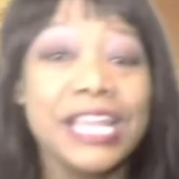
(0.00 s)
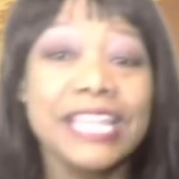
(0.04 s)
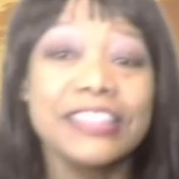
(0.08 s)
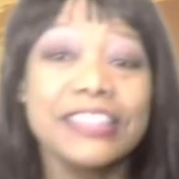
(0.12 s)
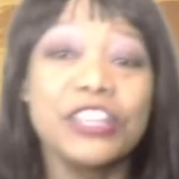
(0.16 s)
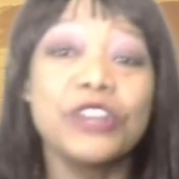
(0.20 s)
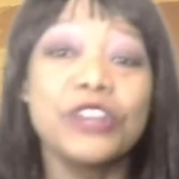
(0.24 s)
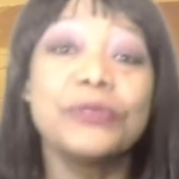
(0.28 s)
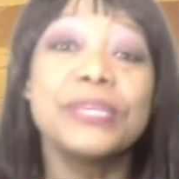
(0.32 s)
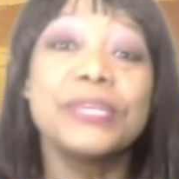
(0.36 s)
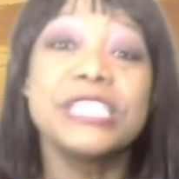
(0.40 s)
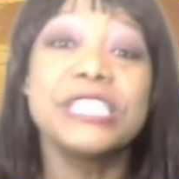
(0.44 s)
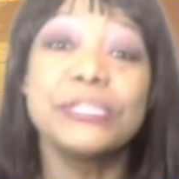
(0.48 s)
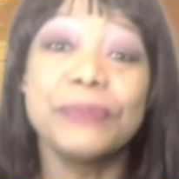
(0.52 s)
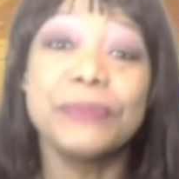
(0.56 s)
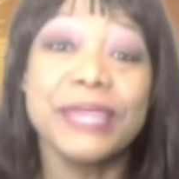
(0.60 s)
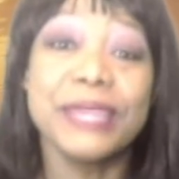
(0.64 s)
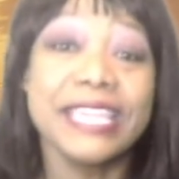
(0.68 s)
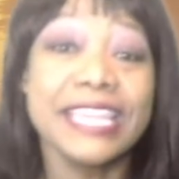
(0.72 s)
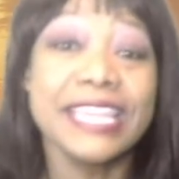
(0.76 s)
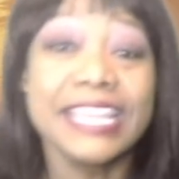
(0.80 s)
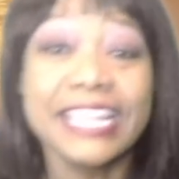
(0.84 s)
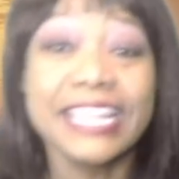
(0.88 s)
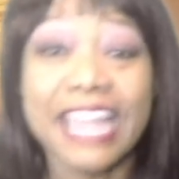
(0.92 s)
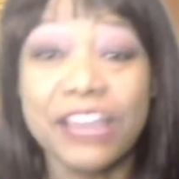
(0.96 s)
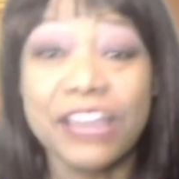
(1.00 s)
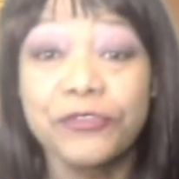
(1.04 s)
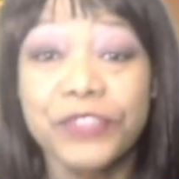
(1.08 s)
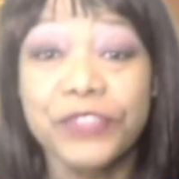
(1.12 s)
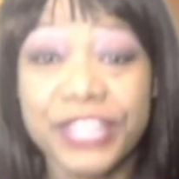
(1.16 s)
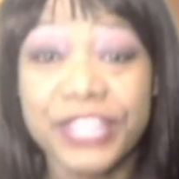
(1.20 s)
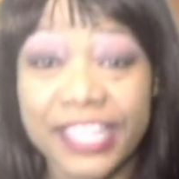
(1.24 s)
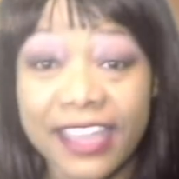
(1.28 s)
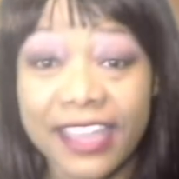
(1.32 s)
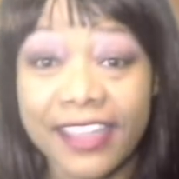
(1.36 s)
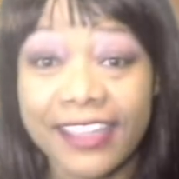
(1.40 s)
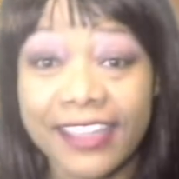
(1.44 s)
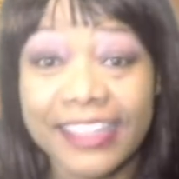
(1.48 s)
They'll be speaking in
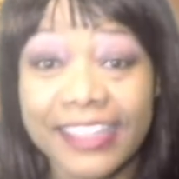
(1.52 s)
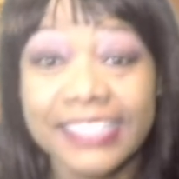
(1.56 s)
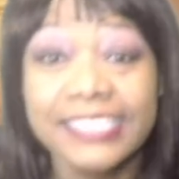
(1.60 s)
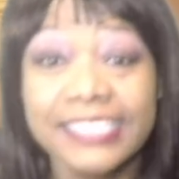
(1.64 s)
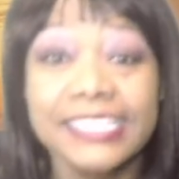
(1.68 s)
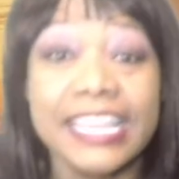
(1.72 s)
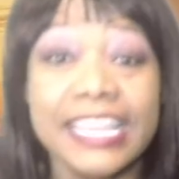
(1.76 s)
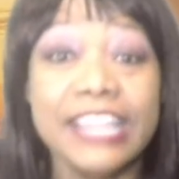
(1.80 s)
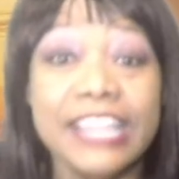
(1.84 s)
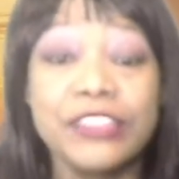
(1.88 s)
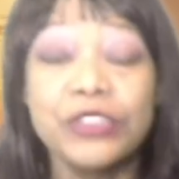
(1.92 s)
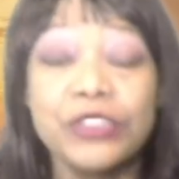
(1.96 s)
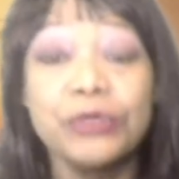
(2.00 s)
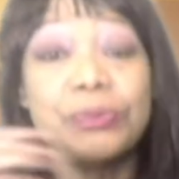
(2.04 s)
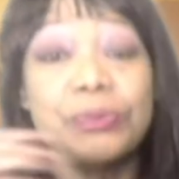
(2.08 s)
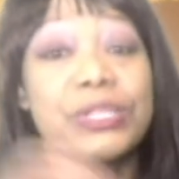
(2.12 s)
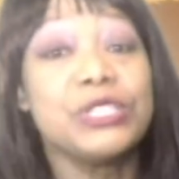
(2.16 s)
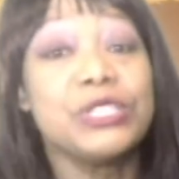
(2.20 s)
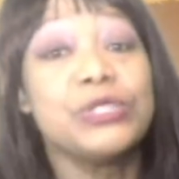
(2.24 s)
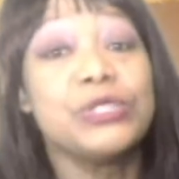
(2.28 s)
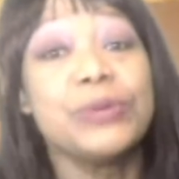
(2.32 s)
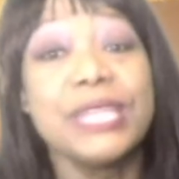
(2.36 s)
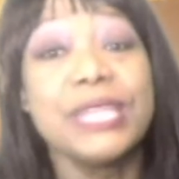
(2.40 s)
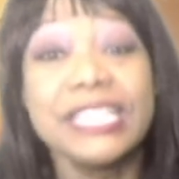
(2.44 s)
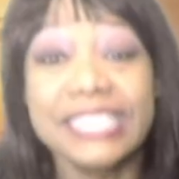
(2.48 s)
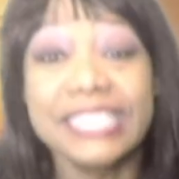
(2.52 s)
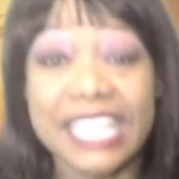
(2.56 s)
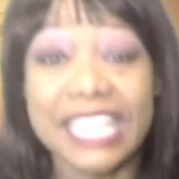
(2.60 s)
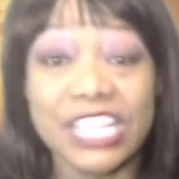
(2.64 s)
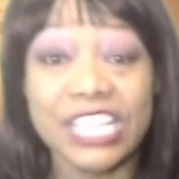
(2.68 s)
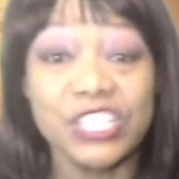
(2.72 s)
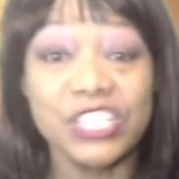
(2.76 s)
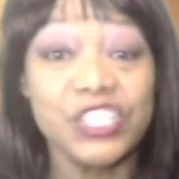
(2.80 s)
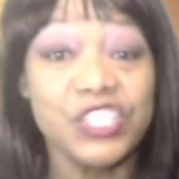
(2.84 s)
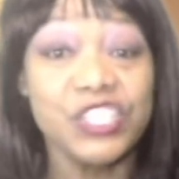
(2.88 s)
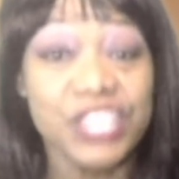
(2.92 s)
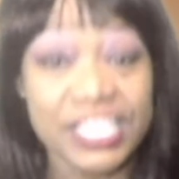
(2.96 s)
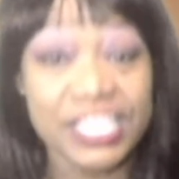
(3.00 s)
Afrikaans, and they'll be doing their
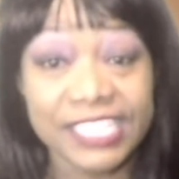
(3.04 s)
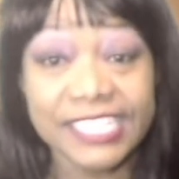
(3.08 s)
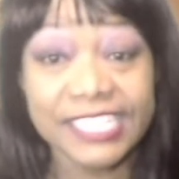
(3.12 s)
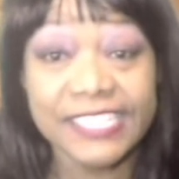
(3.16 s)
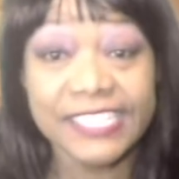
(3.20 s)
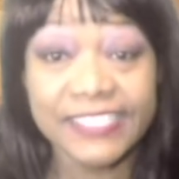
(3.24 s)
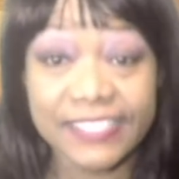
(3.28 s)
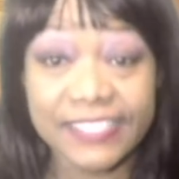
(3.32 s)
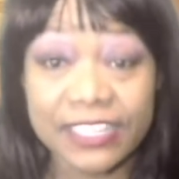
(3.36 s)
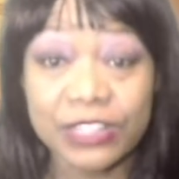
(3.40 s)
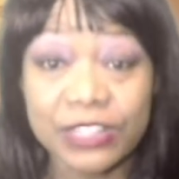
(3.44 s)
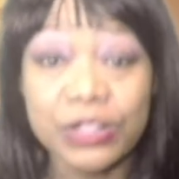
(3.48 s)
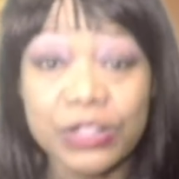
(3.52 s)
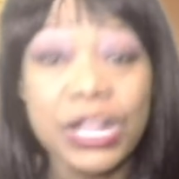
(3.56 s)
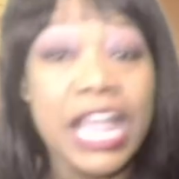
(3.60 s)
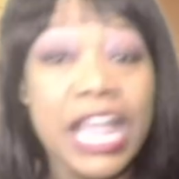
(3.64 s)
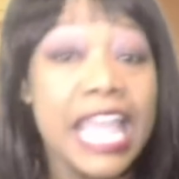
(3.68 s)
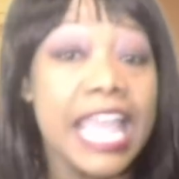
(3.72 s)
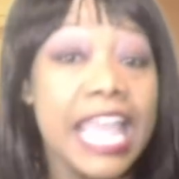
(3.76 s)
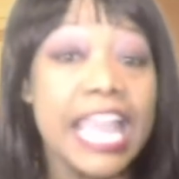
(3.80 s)
shit still,